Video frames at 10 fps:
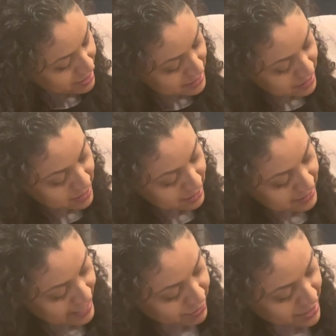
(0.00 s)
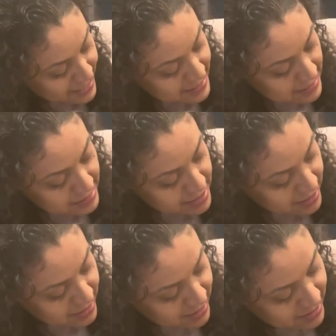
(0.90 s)
It's cooked down nicely
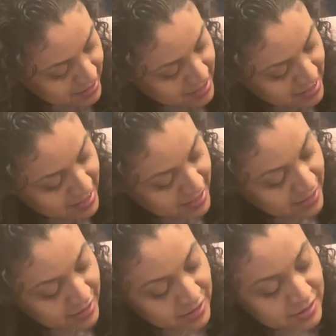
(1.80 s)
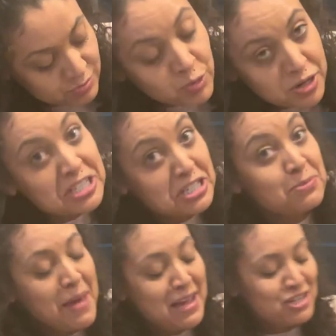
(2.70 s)
and worked its
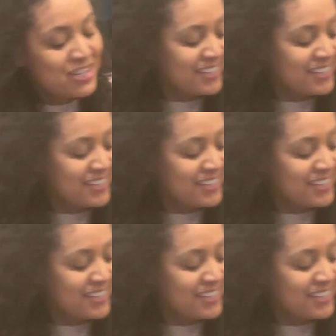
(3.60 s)
magic.